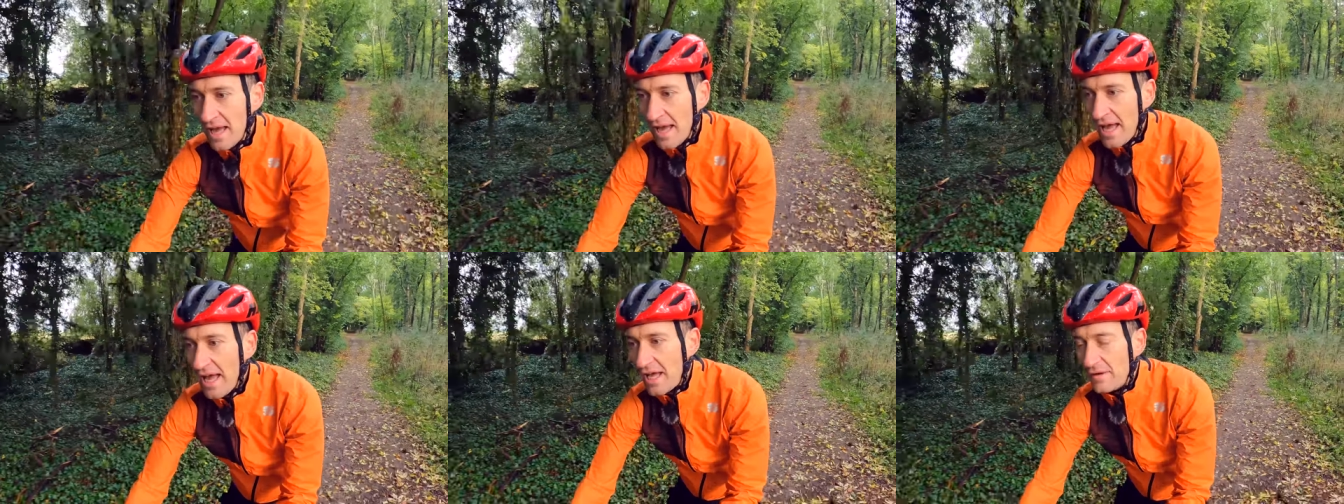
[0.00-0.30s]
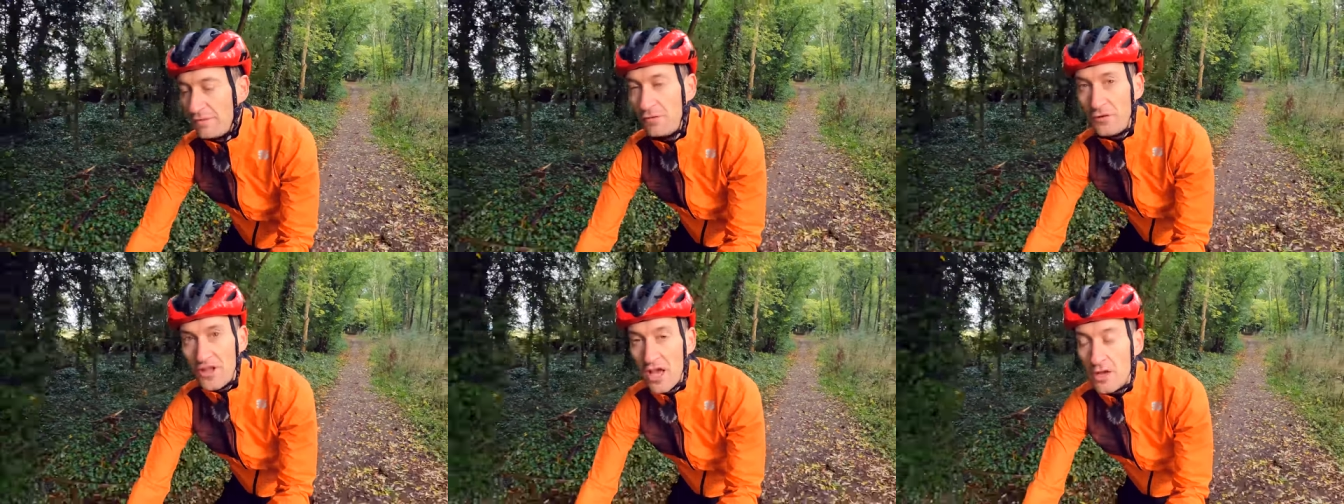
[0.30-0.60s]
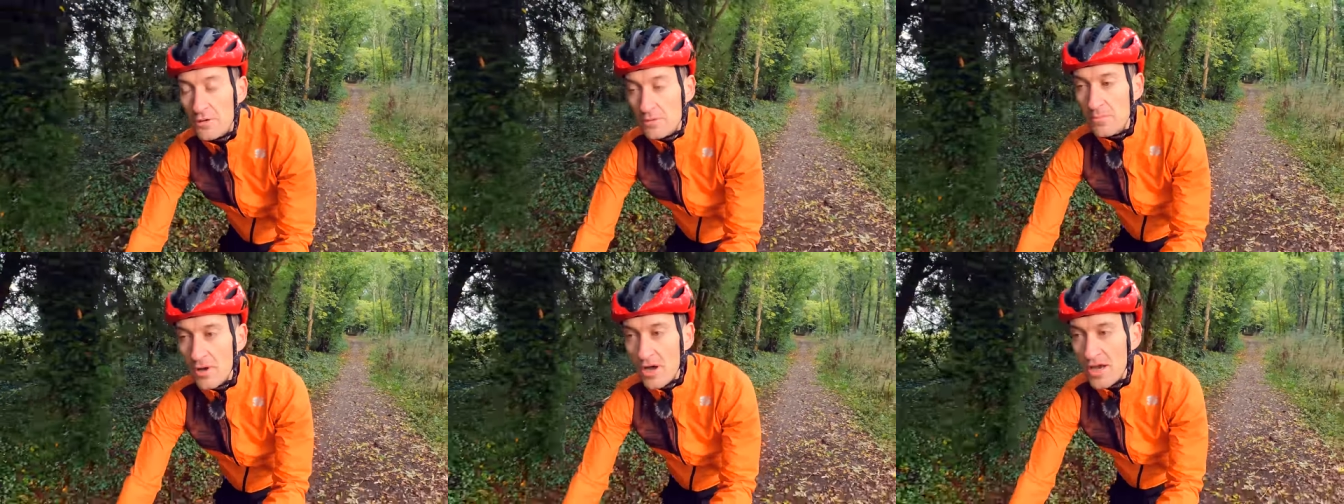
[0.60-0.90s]
Uh, fully
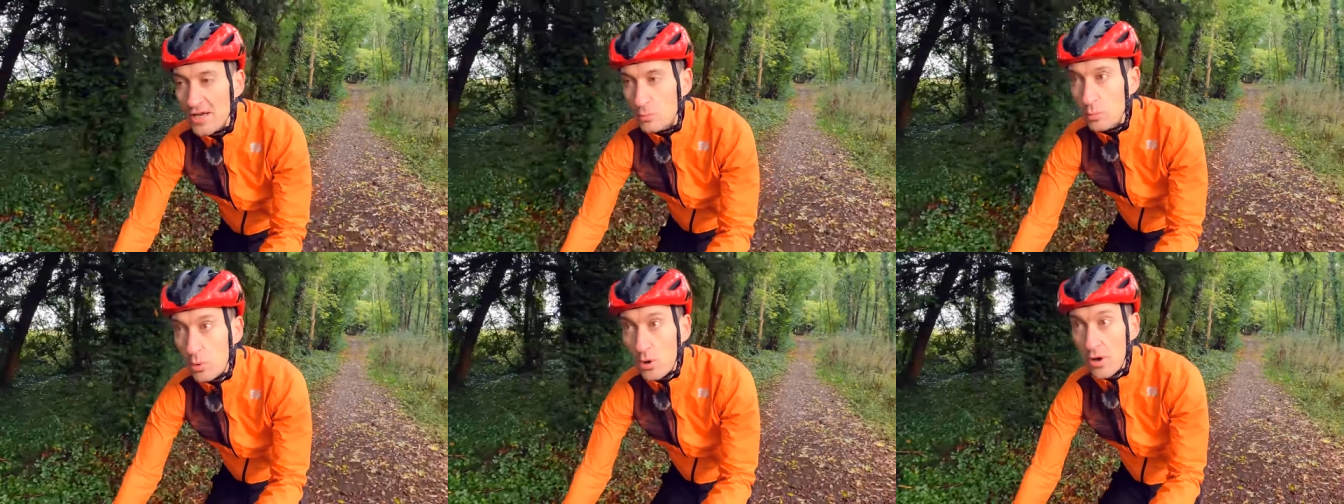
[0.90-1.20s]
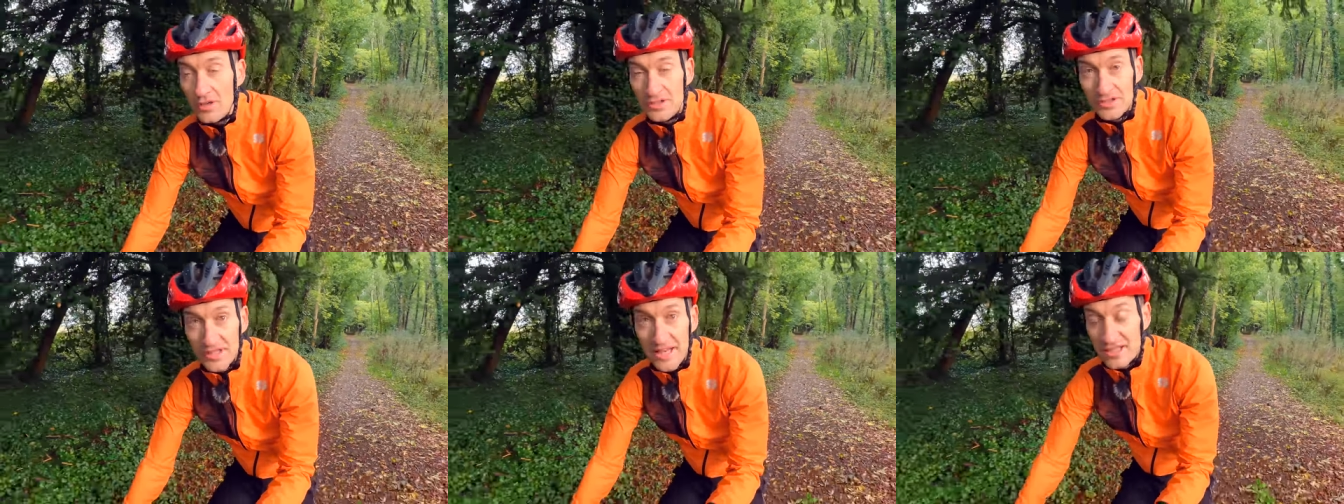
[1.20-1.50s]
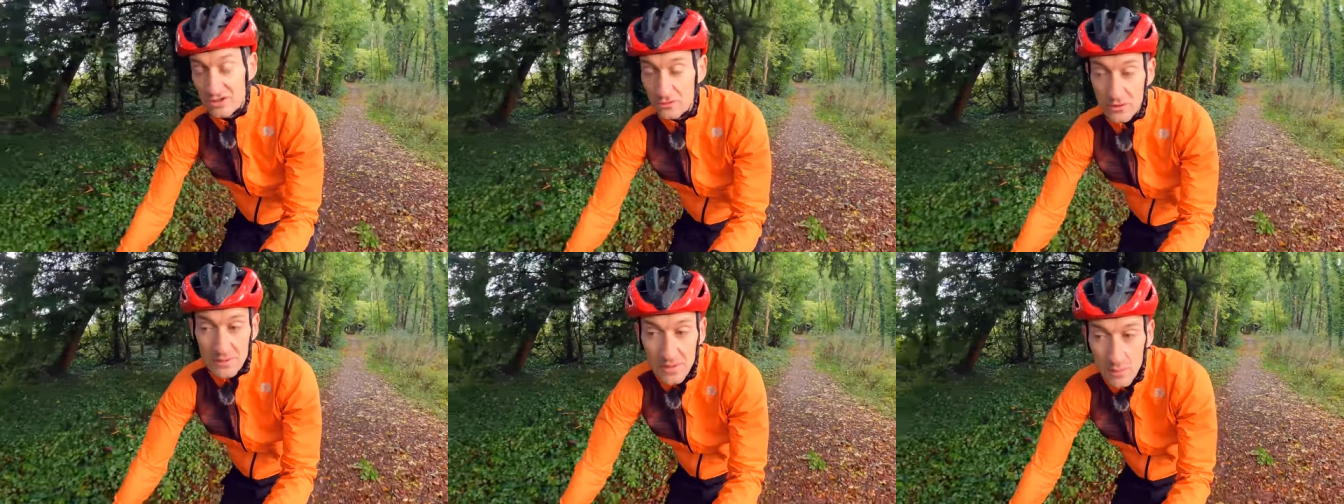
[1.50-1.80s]
open mode works
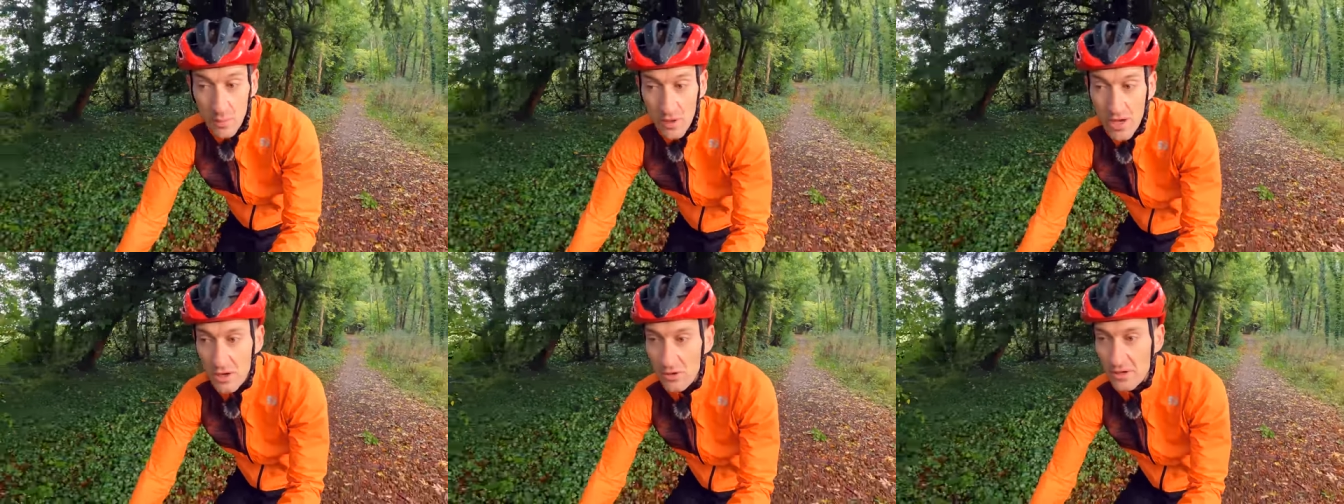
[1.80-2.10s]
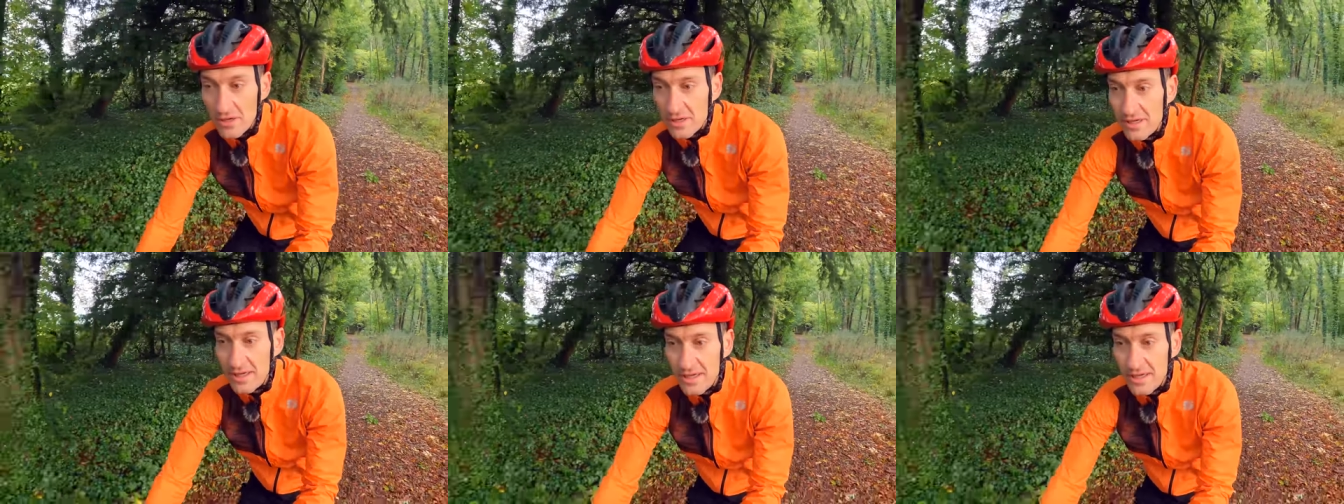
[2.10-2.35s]
extremely well.